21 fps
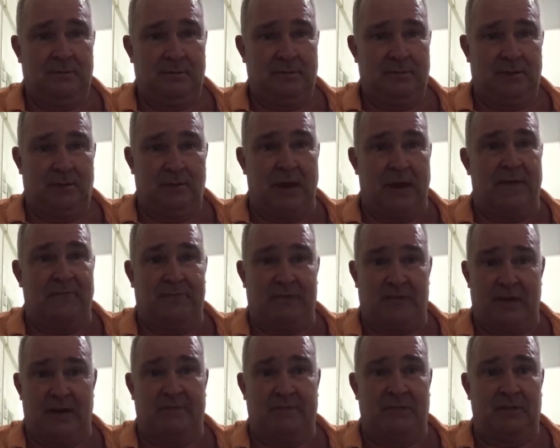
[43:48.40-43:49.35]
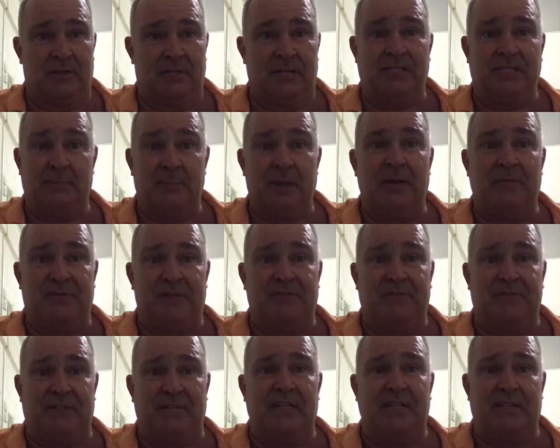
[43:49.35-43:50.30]
you have forever. It's May
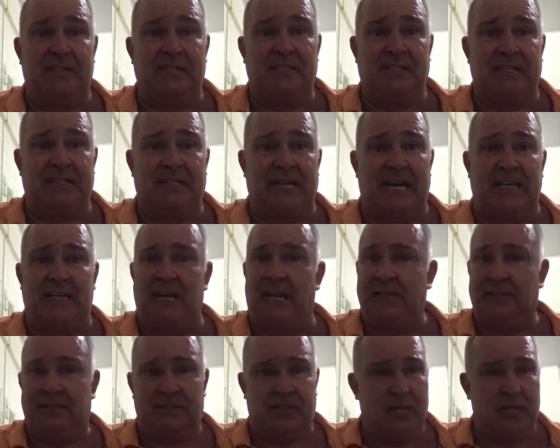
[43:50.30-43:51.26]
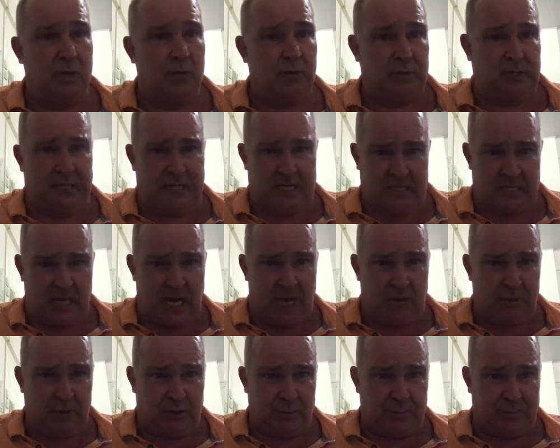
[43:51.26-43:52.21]
15th is the deadline. Don't get
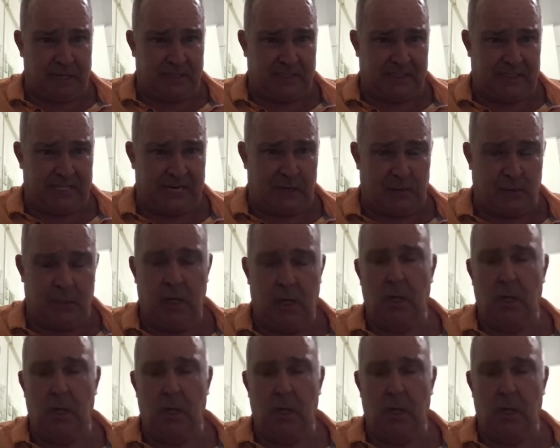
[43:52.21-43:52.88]
caught with your pants down.